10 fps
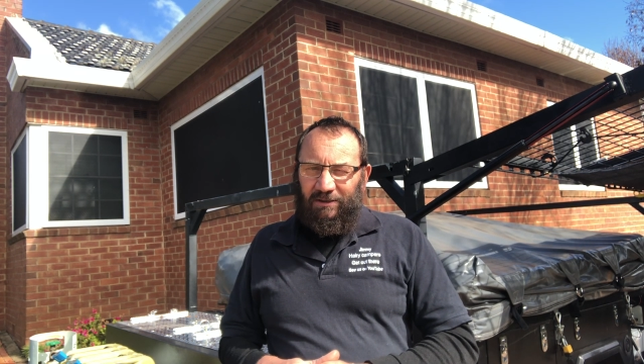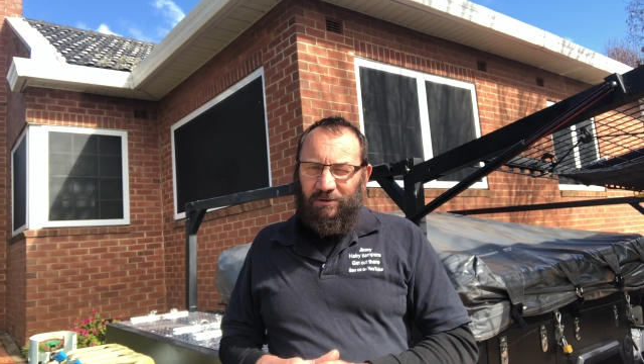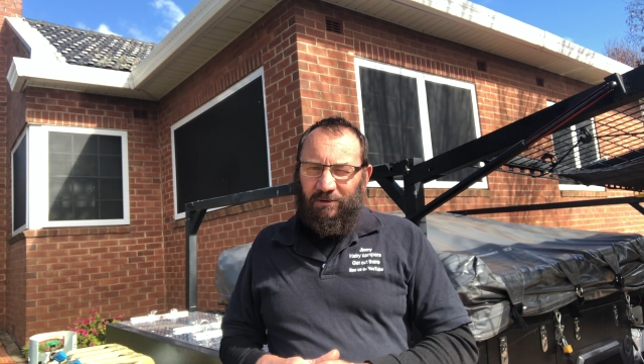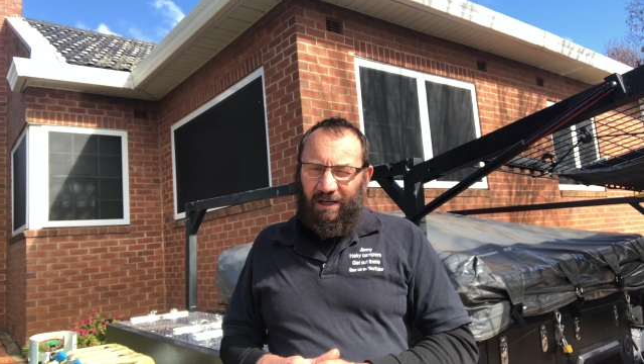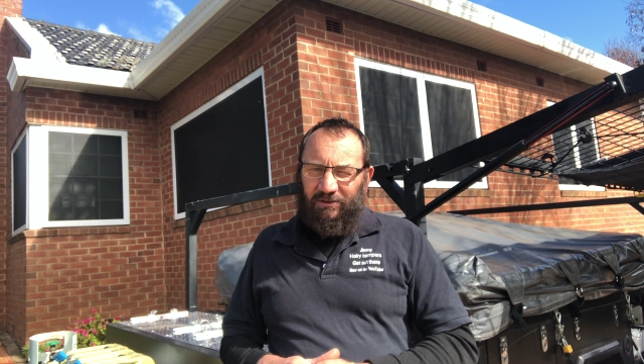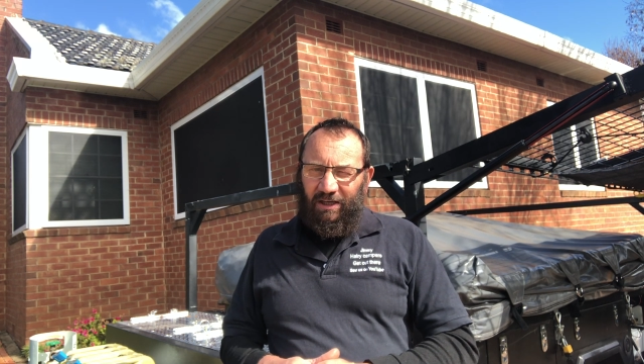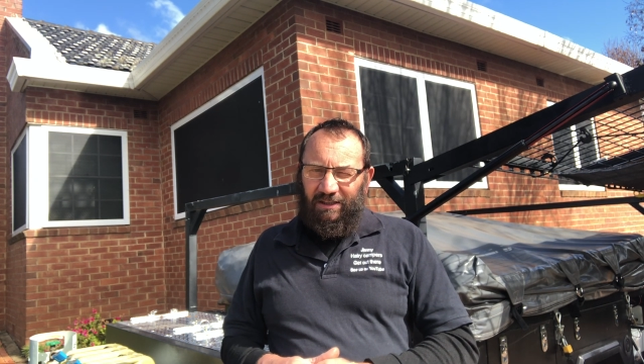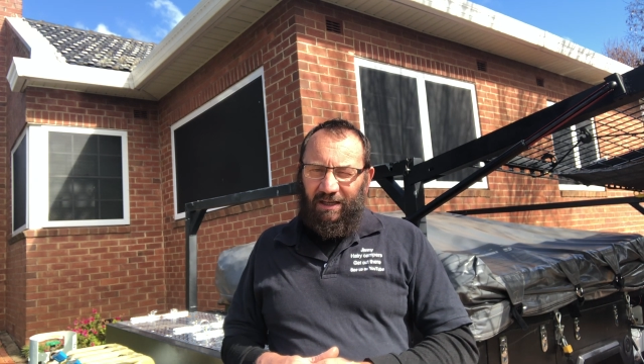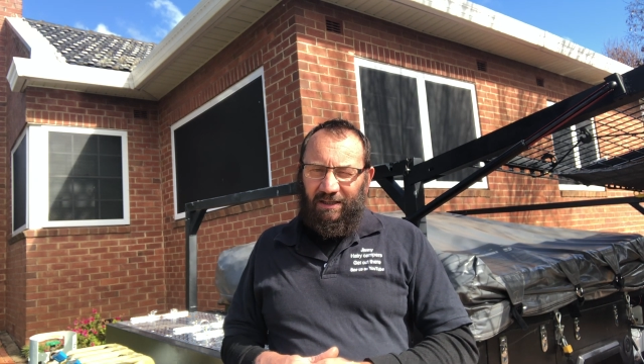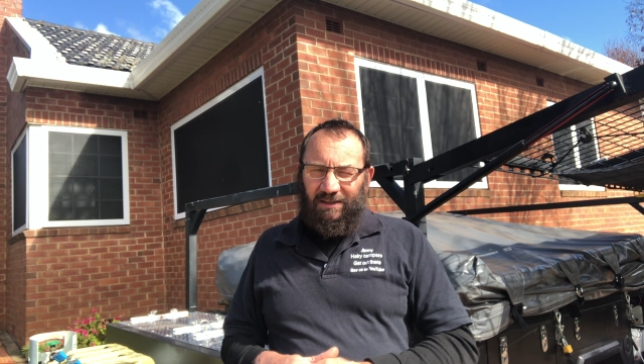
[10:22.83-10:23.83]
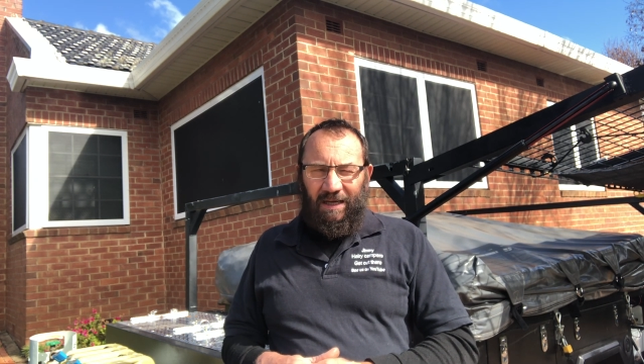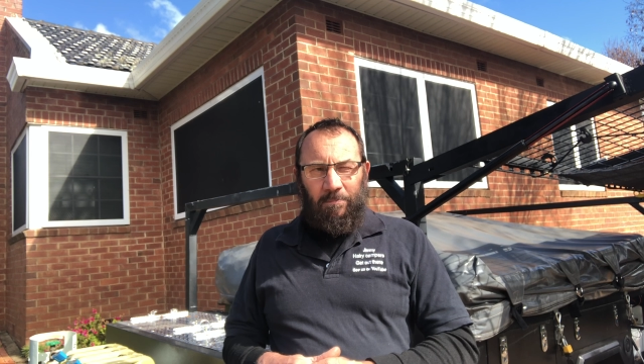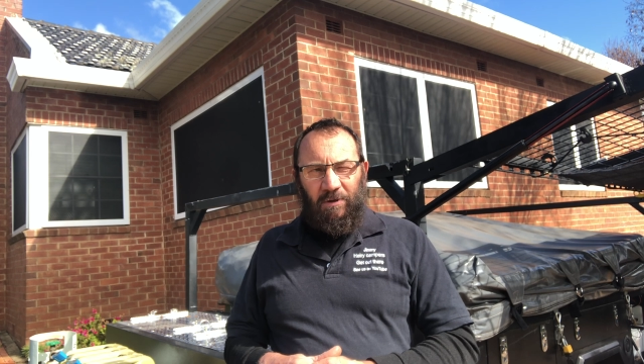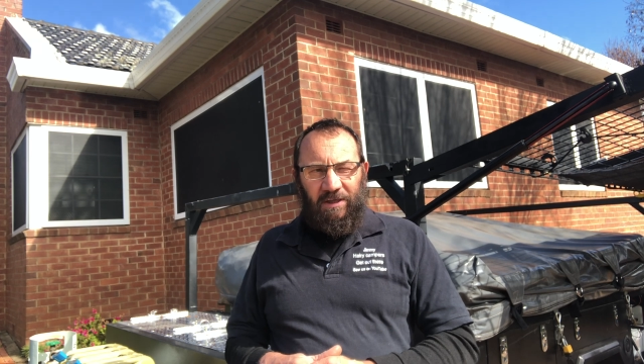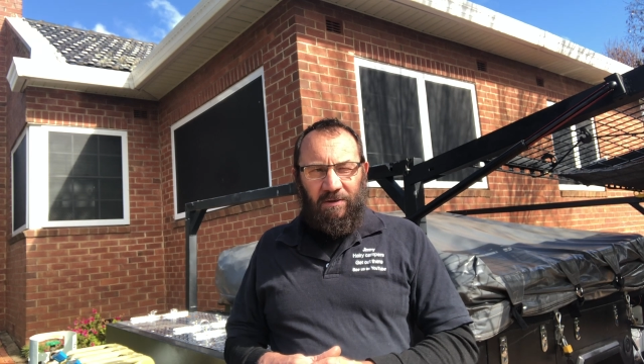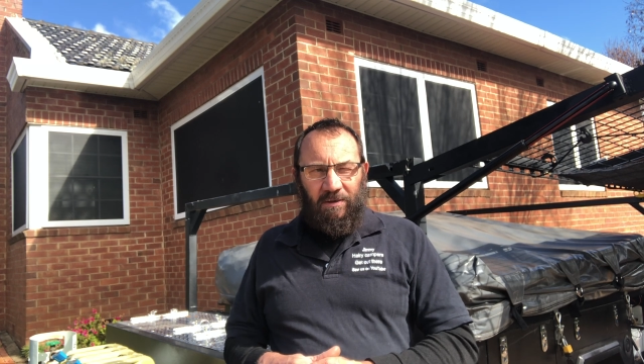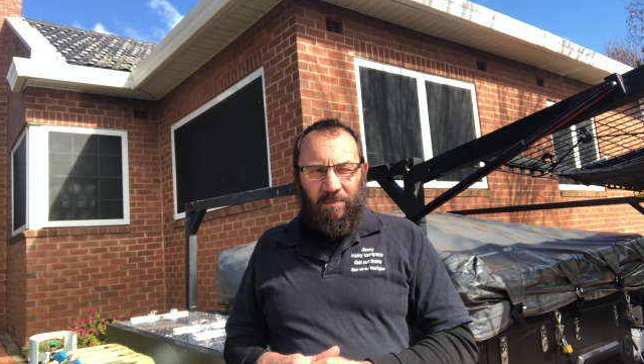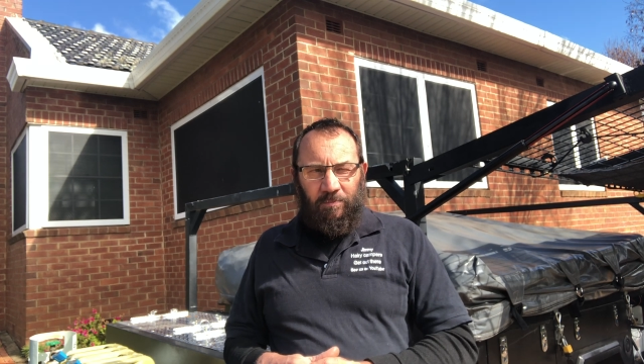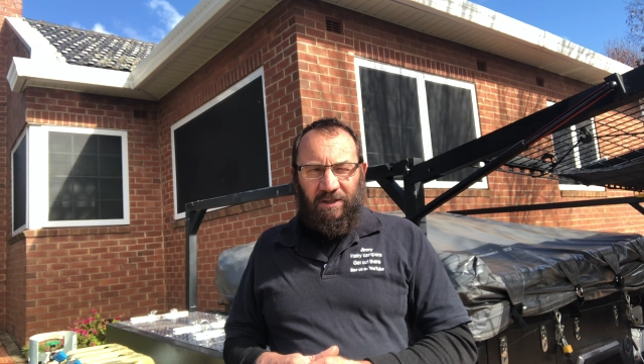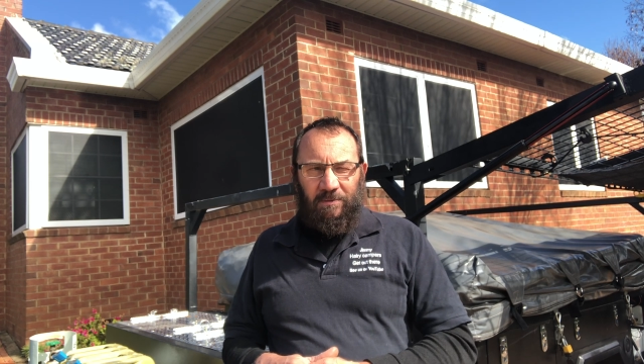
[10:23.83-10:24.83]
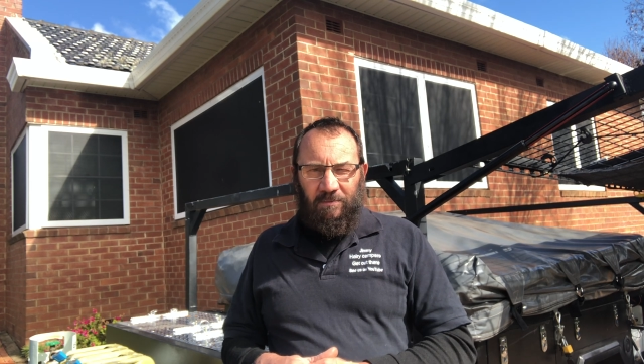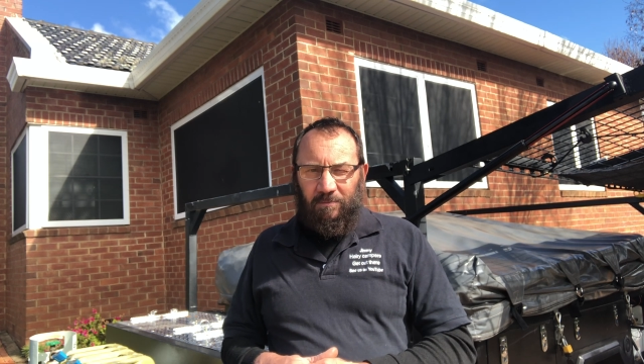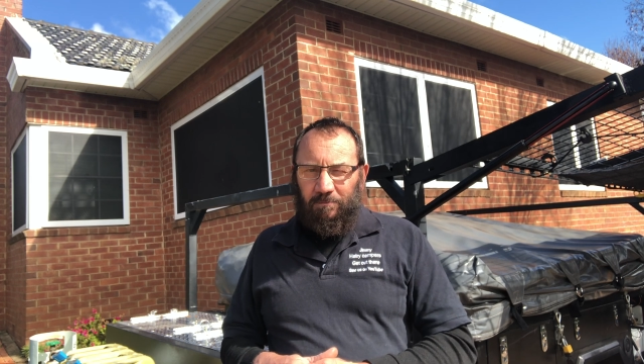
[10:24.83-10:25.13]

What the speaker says: to our sector and bring